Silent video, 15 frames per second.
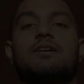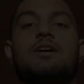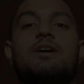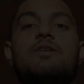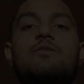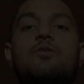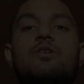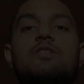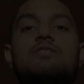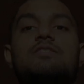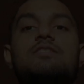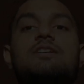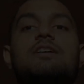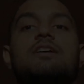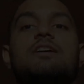third
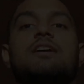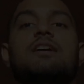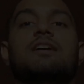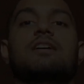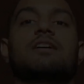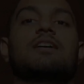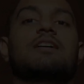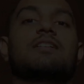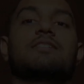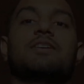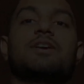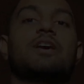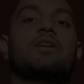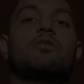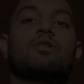was,
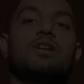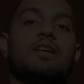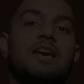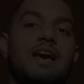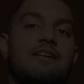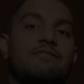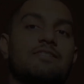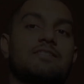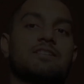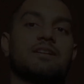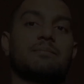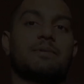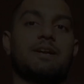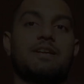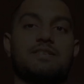you can only have this
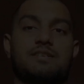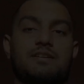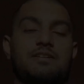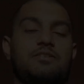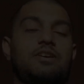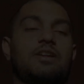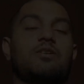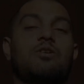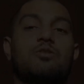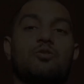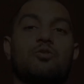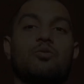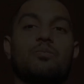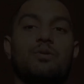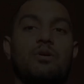limitation, you cannot
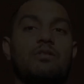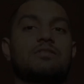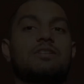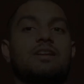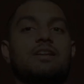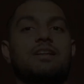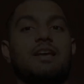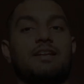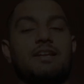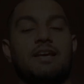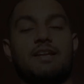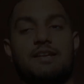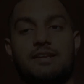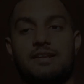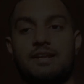go beyond
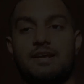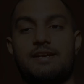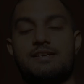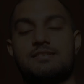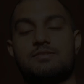399, right?